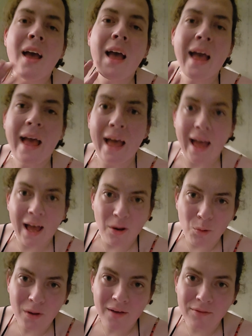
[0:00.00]

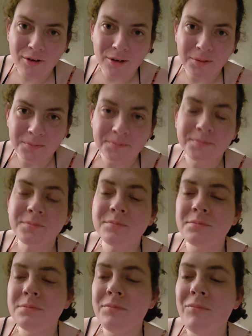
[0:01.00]
However,
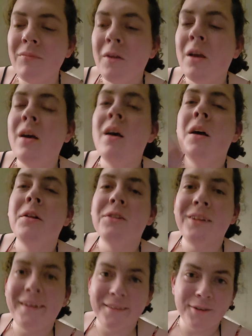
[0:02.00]

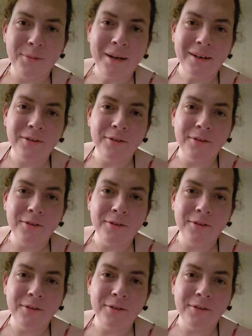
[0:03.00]
let's go back